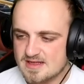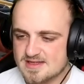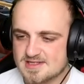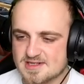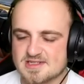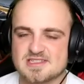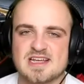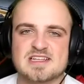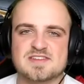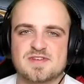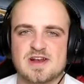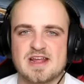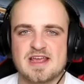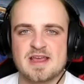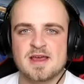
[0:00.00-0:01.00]

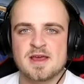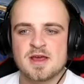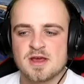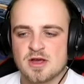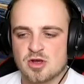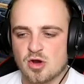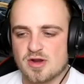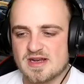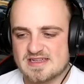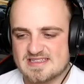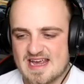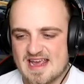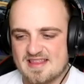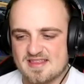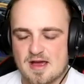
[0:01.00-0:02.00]
successfully got a
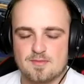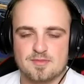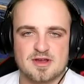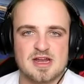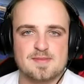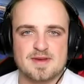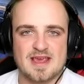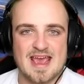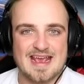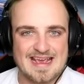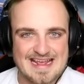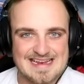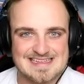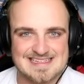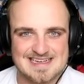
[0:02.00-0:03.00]
date that I'm going to be getting
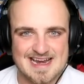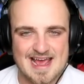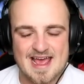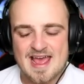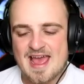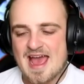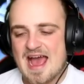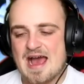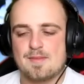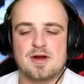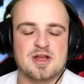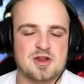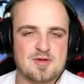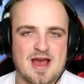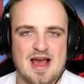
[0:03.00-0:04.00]
internet at
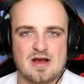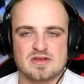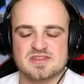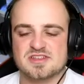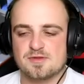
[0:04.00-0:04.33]
my new house.